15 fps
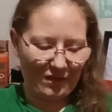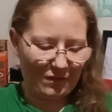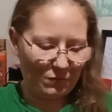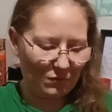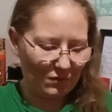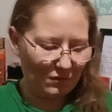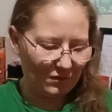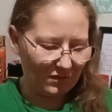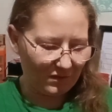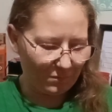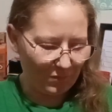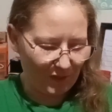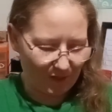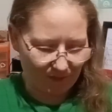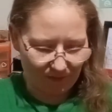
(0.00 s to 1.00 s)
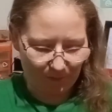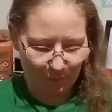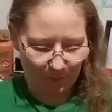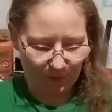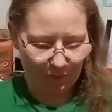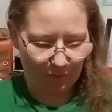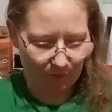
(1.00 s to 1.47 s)
roll this back up.
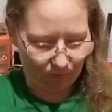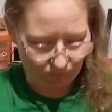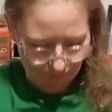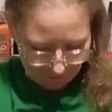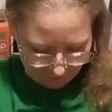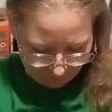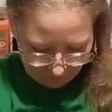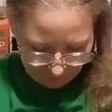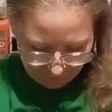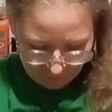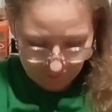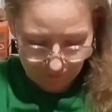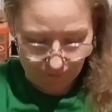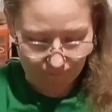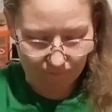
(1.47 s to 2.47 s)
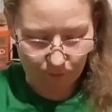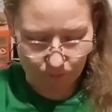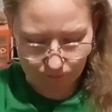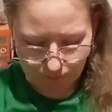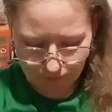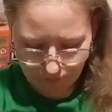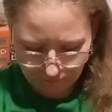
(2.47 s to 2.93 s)
It rolled across the floor